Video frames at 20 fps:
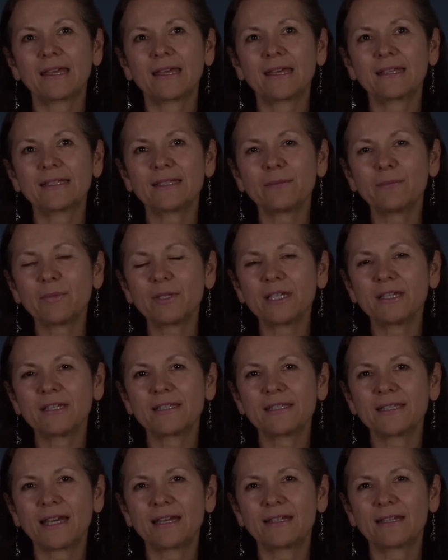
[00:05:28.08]
Yes, somebody
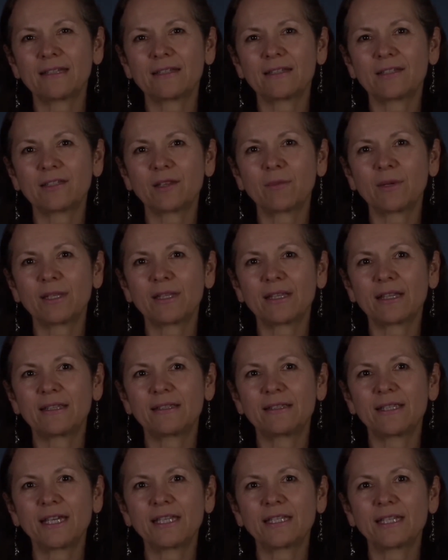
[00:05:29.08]
said at the summit
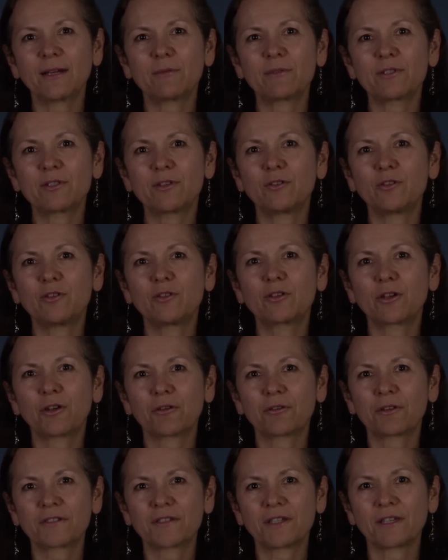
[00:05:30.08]
that data was the new
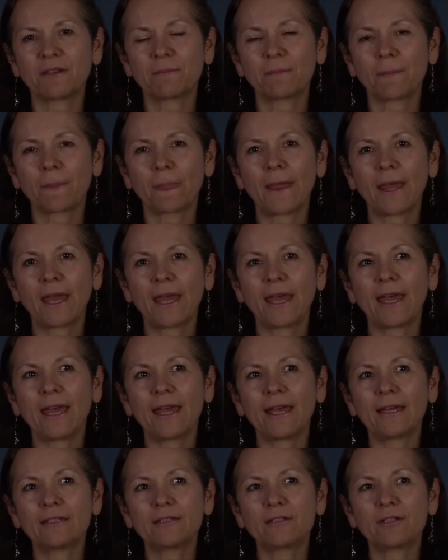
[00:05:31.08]
currency.
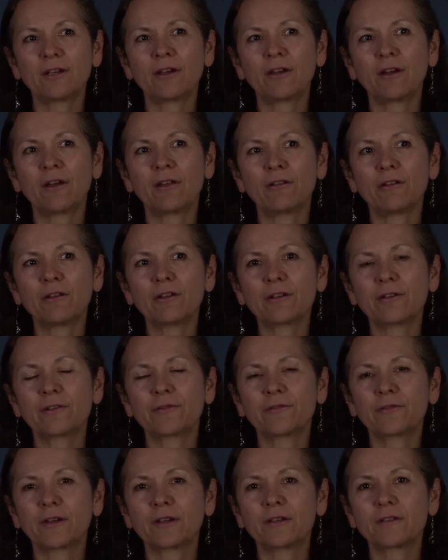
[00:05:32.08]
And a lot
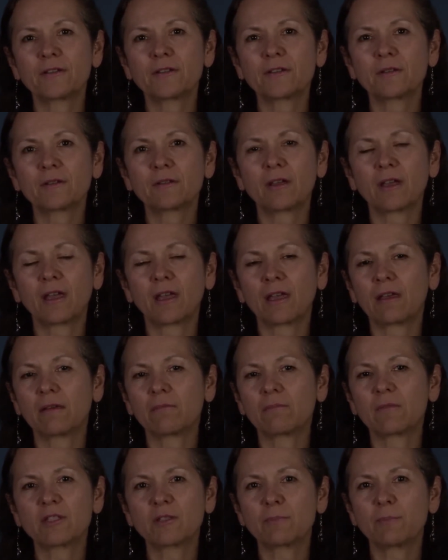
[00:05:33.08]
of
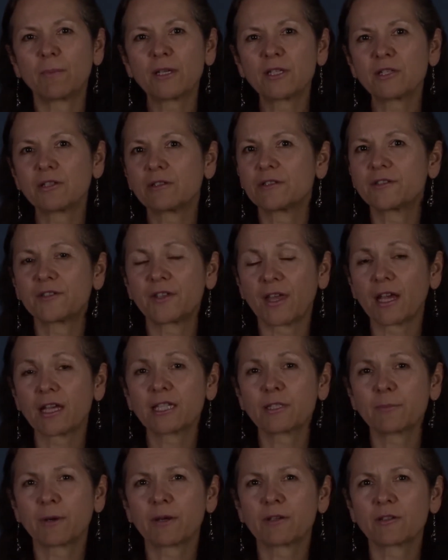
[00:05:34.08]
specialist
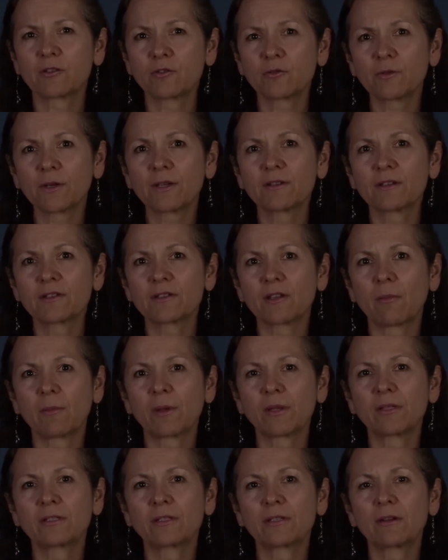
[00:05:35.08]
experts during the
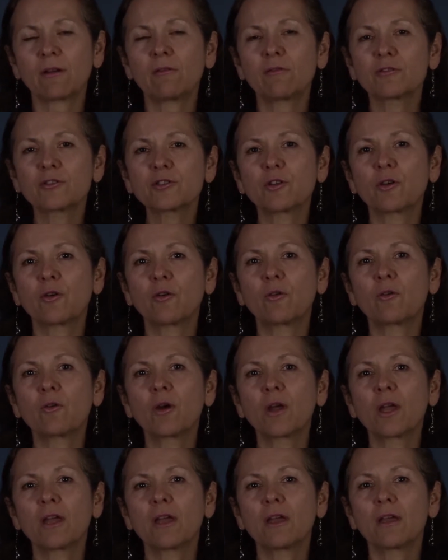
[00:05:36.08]
summit
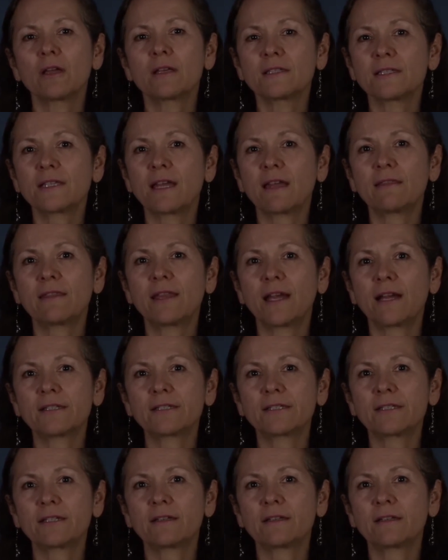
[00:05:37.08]
also said
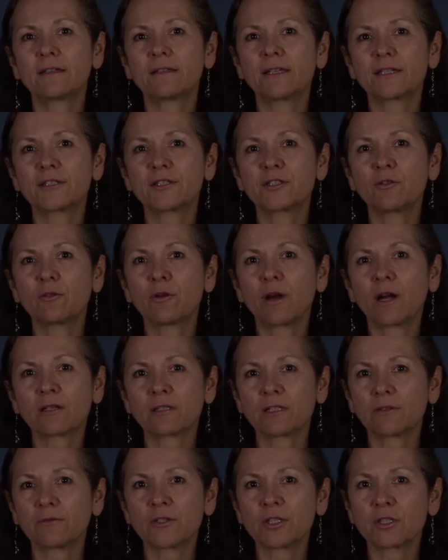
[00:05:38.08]
that there's no
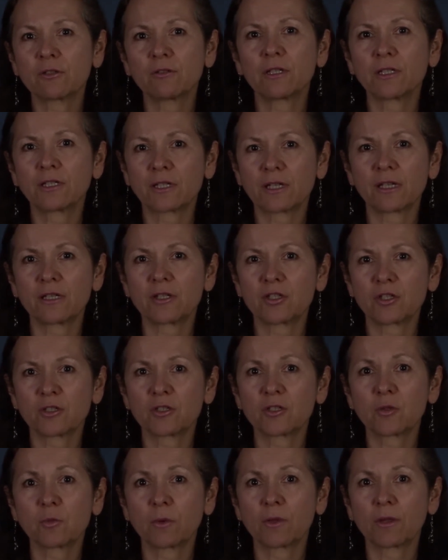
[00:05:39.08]
artificial
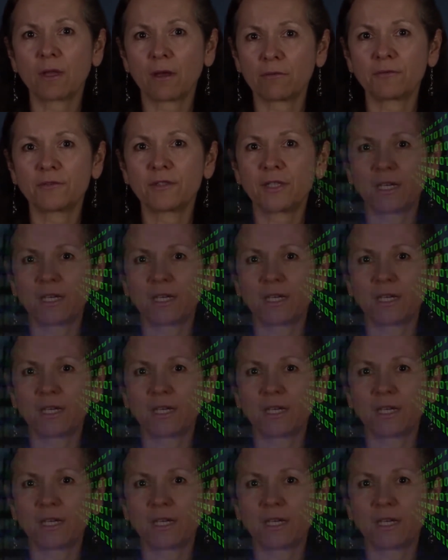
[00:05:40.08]
intelligence without